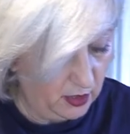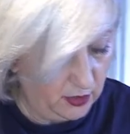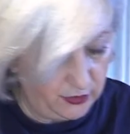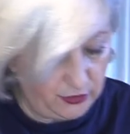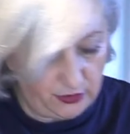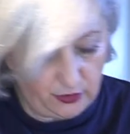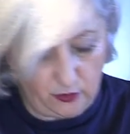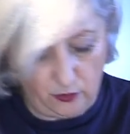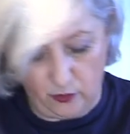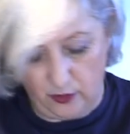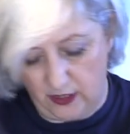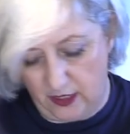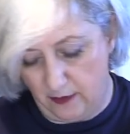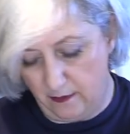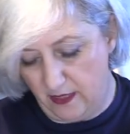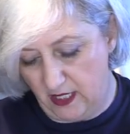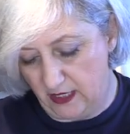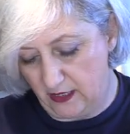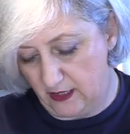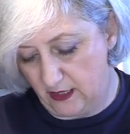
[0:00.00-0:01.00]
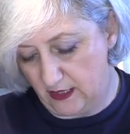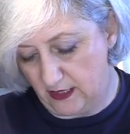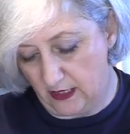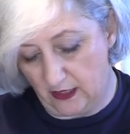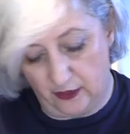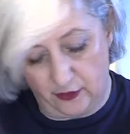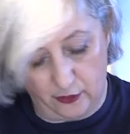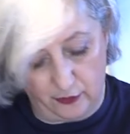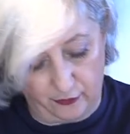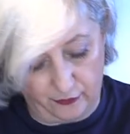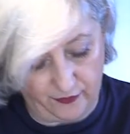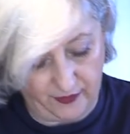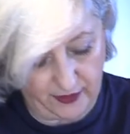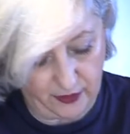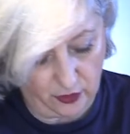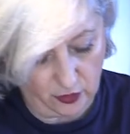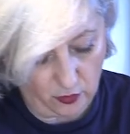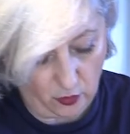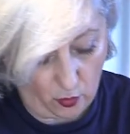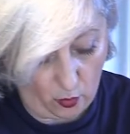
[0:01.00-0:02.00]
you can make this a little
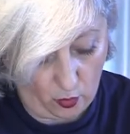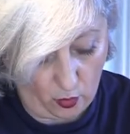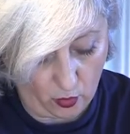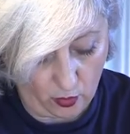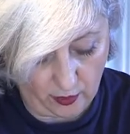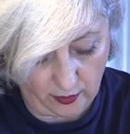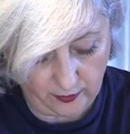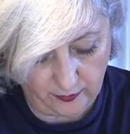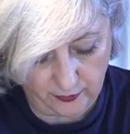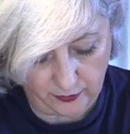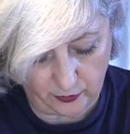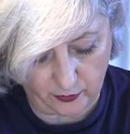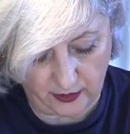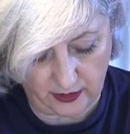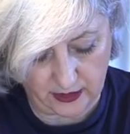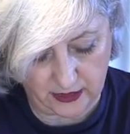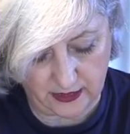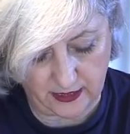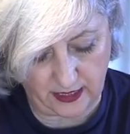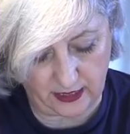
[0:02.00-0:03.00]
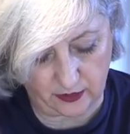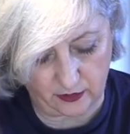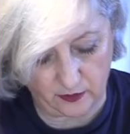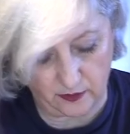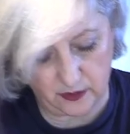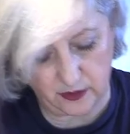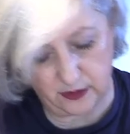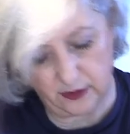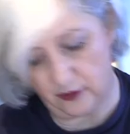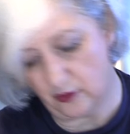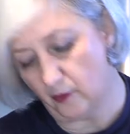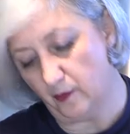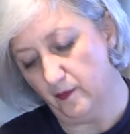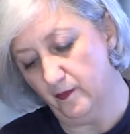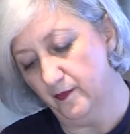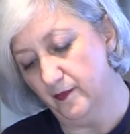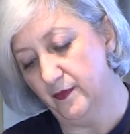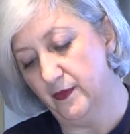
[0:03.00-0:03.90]
thinner, or you can take those little